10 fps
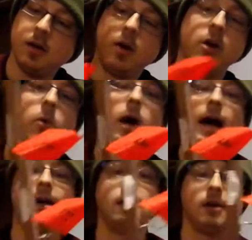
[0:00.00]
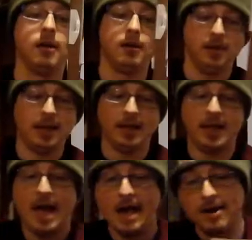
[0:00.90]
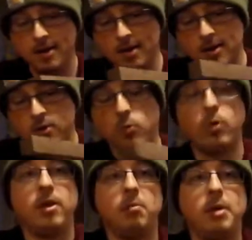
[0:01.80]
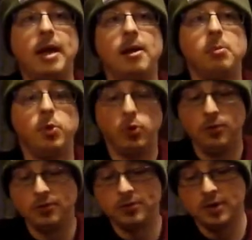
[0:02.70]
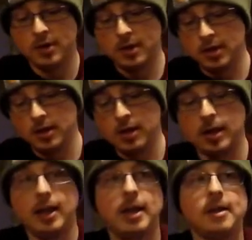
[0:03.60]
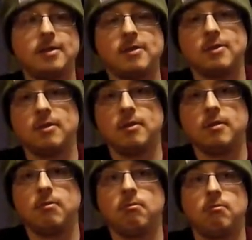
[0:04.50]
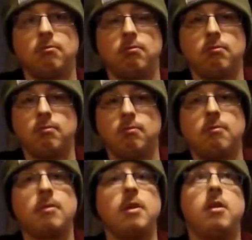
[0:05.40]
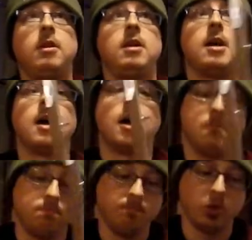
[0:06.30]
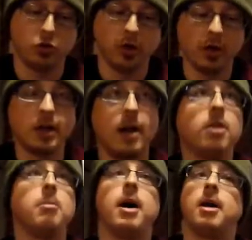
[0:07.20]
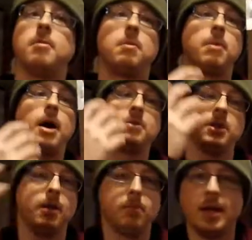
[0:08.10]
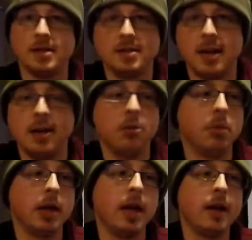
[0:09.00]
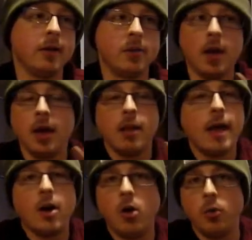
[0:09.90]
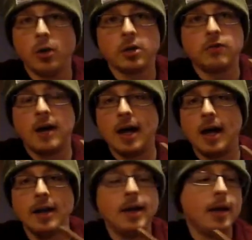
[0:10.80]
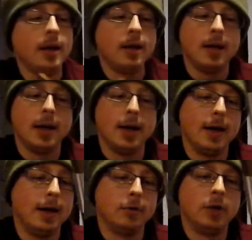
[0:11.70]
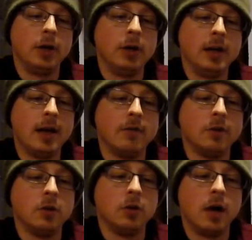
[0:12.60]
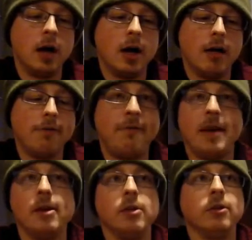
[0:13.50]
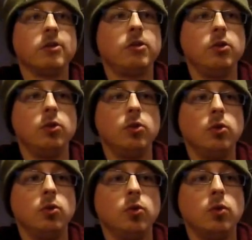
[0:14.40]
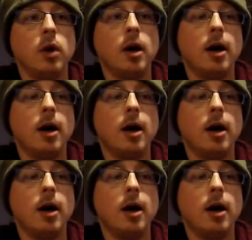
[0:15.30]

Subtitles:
on a wire like that. When the bail moves, it hits the trigger down at the bottom and pops it up. That's standard mechanics. That all works fine. It rarely ever fails to